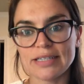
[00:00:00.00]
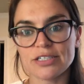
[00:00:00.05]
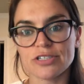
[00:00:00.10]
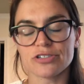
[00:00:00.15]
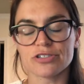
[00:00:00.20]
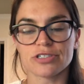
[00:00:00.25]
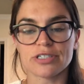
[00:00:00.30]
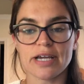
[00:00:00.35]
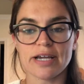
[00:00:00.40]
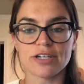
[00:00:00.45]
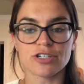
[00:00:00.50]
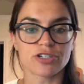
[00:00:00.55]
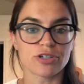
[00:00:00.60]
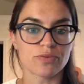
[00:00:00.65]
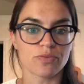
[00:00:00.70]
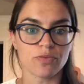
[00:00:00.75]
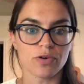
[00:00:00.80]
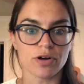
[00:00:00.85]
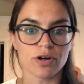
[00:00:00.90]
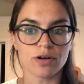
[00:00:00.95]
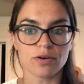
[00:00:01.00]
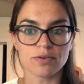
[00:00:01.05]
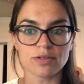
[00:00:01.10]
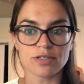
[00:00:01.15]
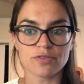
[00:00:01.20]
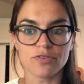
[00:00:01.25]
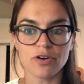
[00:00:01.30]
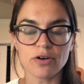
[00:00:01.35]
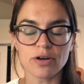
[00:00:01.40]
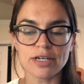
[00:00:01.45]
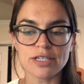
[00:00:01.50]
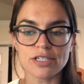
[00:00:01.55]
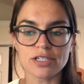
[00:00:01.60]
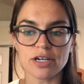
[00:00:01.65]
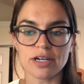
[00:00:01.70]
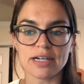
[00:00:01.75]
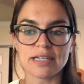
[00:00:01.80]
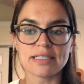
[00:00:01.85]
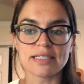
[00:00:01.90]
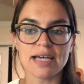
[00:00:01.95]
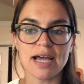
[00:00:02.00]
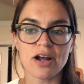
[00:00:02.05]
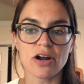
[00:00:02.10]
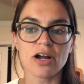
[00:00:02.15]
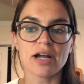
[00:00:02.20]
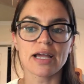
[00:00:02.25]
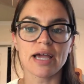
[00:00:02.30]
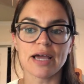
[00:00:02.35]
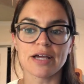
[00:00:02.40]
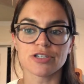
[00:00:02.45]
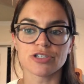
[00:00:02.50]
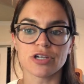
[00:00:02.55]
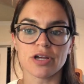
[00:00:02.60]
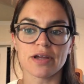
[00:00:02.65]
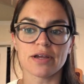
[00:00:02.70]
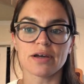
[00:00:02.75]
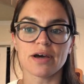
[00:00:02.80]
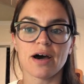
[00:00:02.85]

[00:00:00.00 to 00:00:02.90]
dissertation work was focused on interrogation